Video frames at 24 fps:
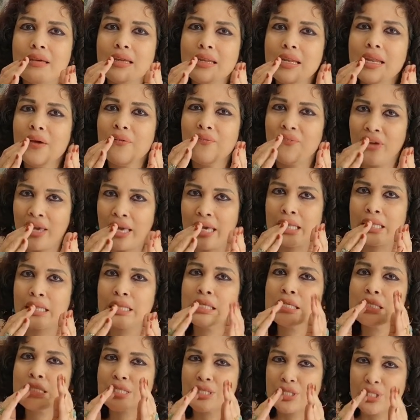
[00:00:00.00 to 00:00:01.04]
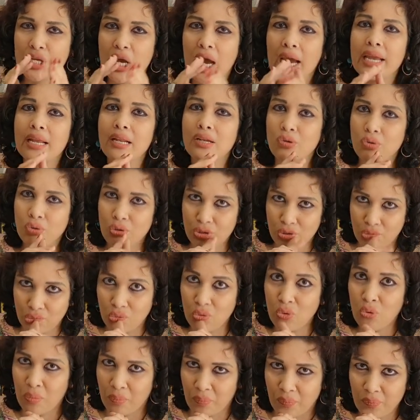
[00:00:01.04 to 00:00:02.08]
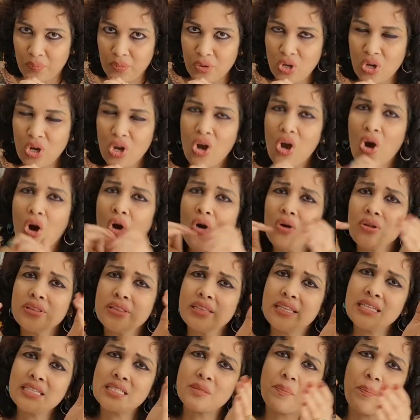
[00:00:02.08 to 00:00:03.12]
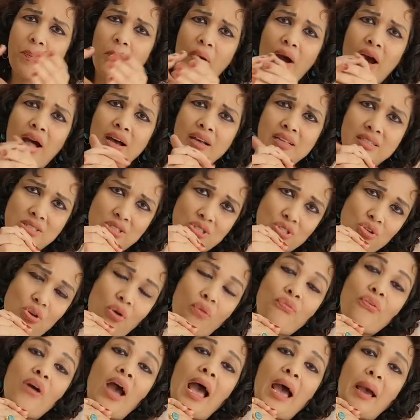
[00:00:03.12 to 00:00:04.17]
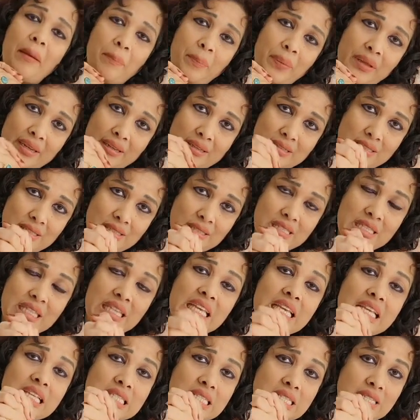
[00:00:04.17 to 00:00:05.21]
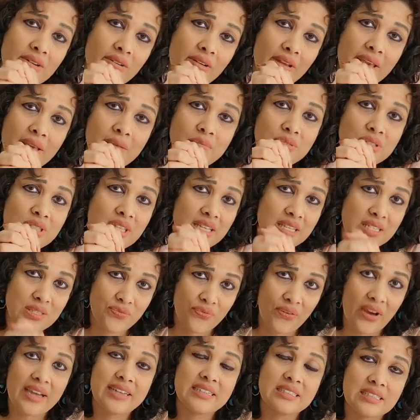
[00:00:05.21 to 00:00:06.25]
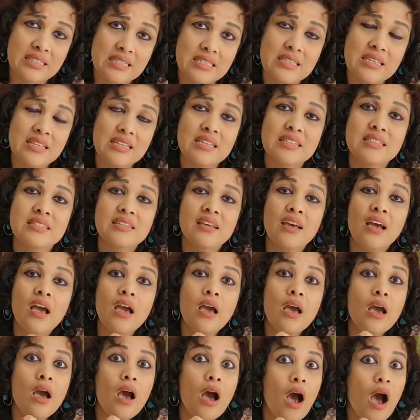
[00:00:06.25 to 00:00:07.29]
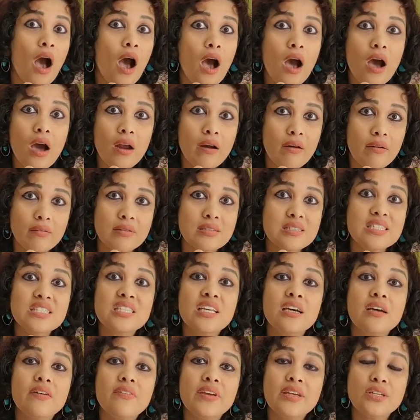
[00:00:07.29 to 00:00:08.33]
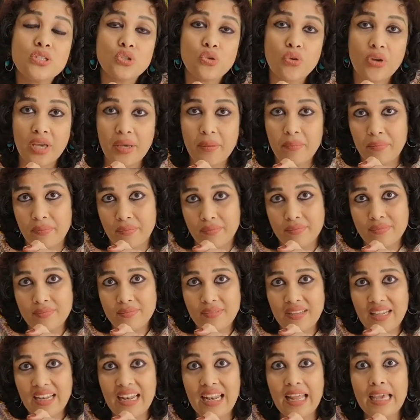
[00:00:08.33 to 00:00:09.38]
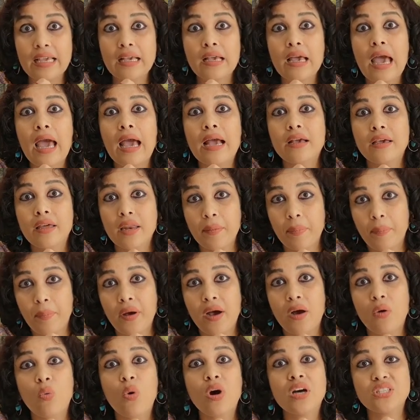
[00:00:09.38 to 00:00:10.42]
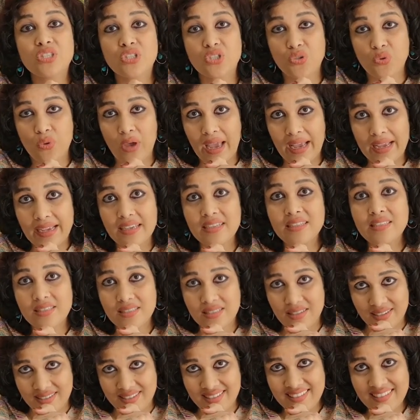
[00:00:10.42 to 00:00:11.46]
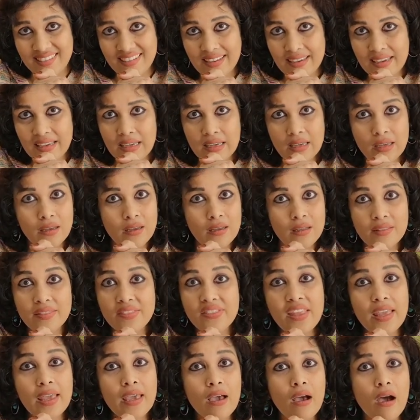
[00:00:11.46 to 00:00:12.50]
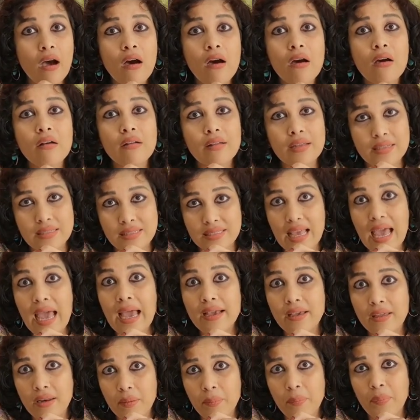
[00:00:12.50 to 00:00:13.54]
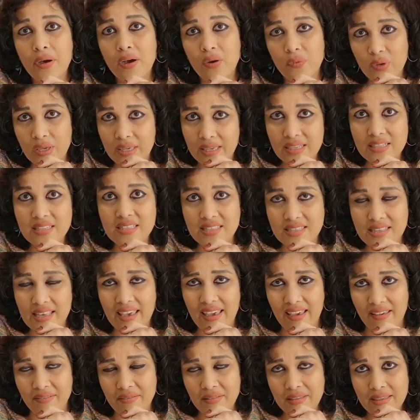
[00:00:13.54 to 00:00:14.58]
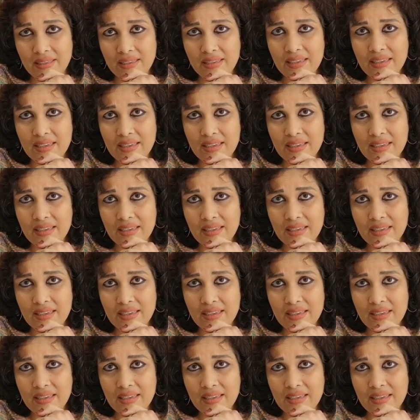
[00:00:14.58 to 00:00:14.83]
in a way, this childhood room or this past of happiness, these dreams, these fantasies are serving to him like Agrippa was to Augustus. They are his Agrippa, we can say.